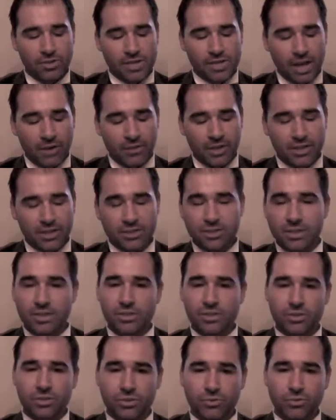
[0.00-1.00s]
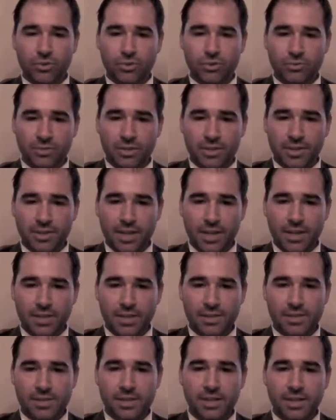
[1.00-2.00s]
how each of these two or three
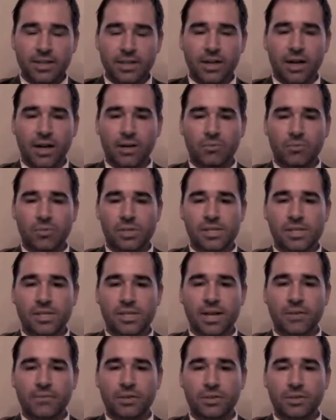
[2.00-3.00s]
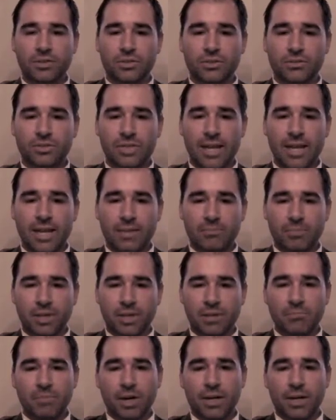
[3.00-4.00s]
things was an effort to take
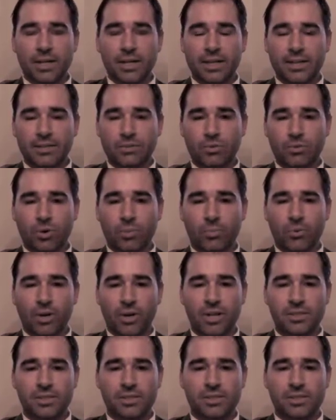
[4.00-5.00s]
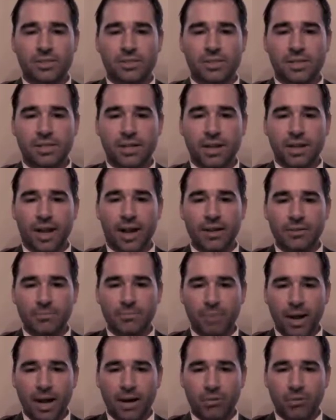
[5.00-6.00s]
big money and corporations out of
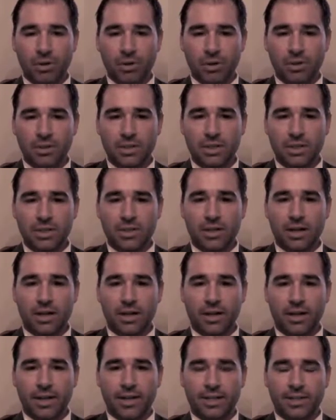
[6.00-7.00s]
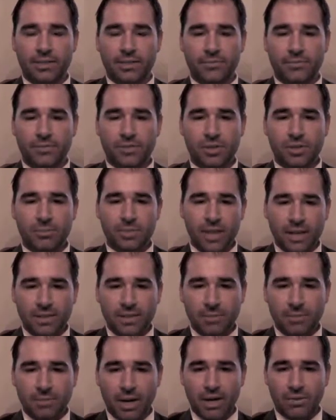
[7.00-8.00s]
power and give some of that
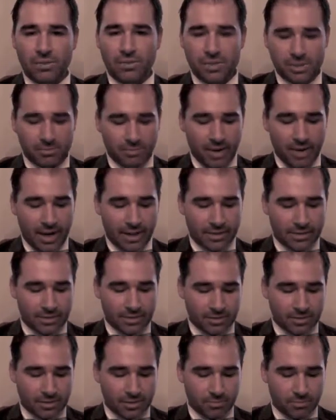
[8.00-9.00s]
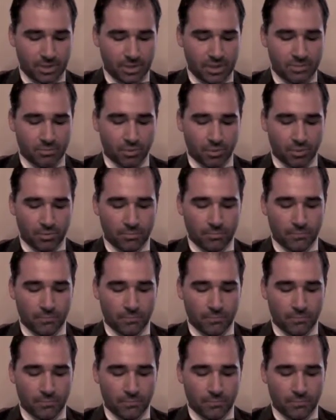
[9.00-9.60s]
democracy back to the people.